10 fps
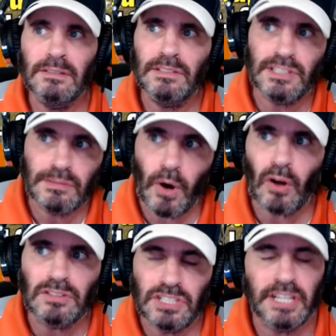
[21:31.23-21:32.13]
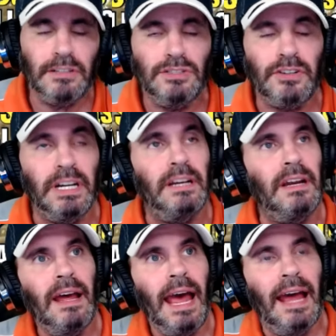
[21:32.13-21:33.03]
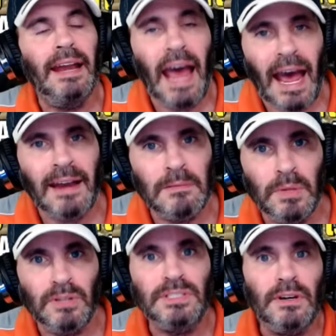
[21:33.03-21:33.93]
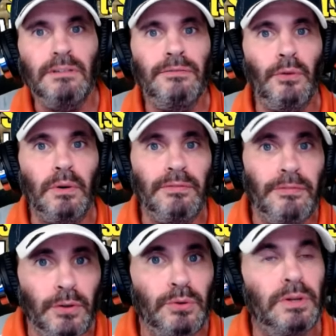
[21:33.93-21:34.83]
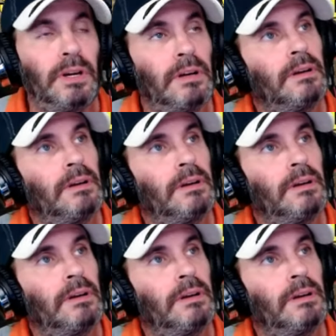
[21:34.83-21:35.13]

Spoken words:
small children and animals for food.